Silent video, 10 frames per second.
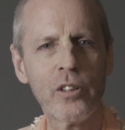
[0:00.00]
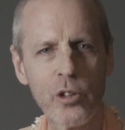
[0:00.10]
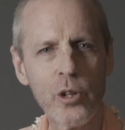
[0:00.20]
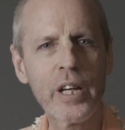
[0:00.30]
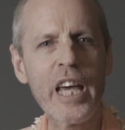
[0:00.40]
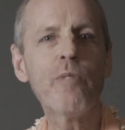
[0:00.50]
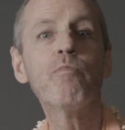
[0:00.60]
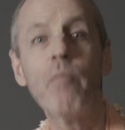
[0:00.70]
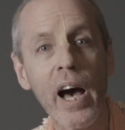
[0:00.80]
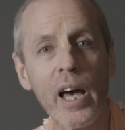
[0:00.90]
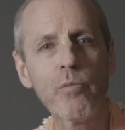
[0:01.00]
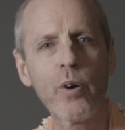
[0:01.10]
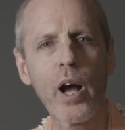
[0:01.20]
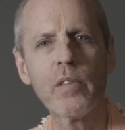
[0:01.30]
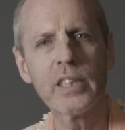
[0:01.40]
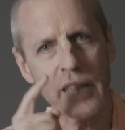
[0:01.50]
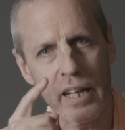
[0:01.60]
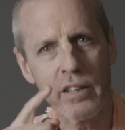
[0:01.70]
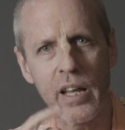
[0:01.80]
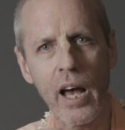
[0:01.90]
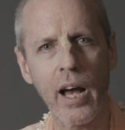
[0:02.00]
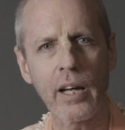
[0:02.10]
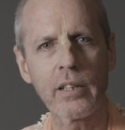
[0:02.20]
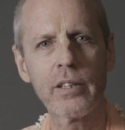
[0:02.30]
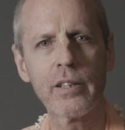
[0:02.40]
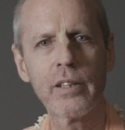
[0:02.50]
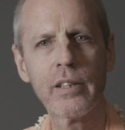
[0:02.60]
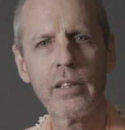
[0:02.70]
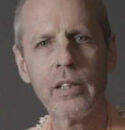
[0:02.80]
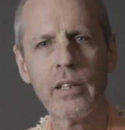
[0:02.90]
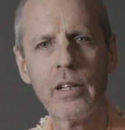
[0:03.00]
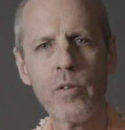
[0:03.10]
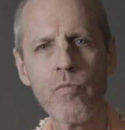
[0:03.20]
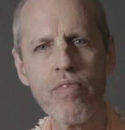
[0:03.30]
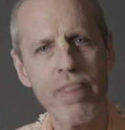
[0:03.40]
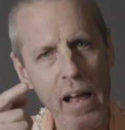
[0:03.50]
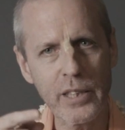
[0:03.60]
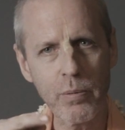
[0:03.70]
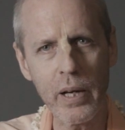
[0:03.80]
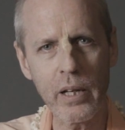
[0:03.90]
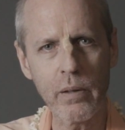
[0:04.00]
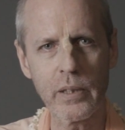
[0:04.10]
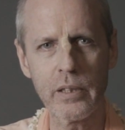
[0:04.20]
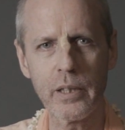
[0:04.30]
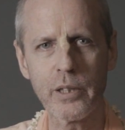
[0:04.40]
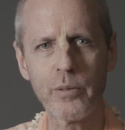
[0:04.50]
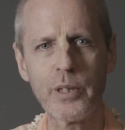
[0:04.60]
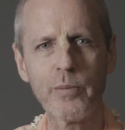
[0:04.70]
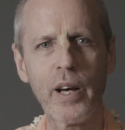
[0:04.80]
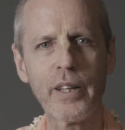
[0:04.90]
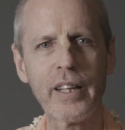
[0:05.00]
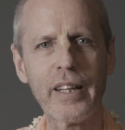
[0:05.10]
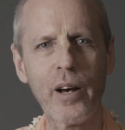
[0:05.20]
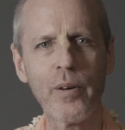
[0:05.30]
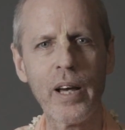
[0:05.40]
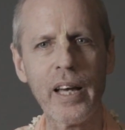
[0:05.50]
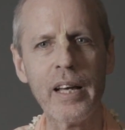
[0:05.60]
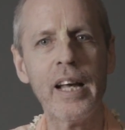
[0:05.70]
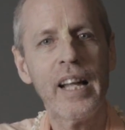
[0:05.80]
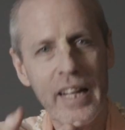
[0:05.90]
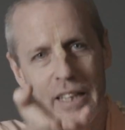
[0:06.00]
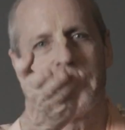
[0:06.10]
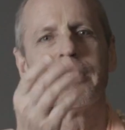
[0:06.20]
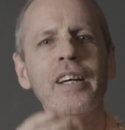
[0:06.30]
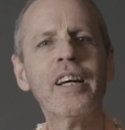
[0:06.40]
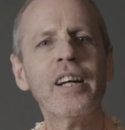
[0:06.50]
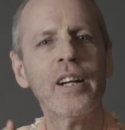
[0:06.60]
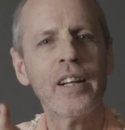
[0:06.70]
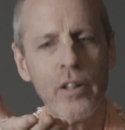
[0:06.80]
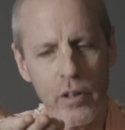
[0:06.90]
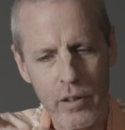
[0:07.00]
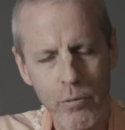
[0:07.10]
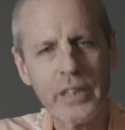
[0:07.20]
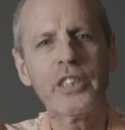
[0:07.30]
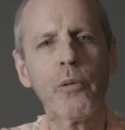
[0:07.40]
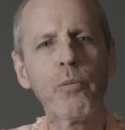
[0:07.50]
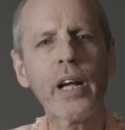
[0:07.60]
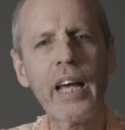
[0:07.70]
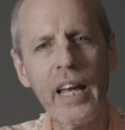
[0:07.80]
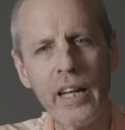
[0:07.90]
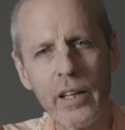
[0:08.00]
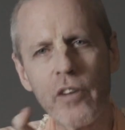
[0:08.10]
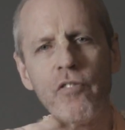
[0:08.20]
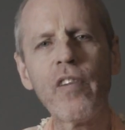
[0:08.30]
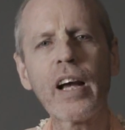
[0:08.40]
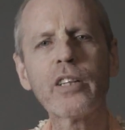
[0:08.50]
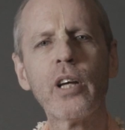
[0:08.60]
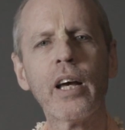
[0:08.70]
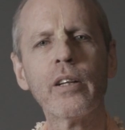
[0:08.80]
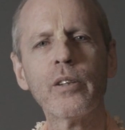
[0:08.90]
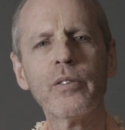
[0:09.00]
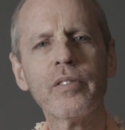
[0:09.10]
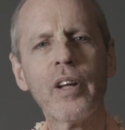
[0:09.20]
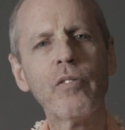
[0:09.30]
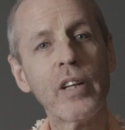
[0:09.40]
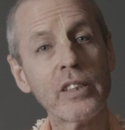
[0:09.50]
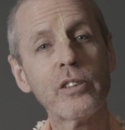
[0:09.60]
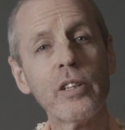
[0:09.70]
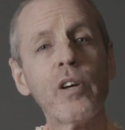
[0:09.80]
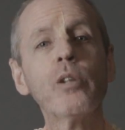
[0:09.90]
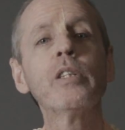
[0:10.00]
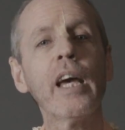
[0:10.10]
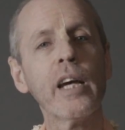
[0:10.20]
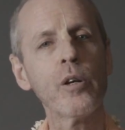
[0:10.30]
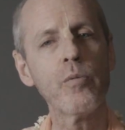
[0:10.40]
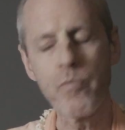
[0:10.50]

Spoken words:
to keep my promise intact. That's why Krishna is responding that way. He's reciprocating the affection of his devotee.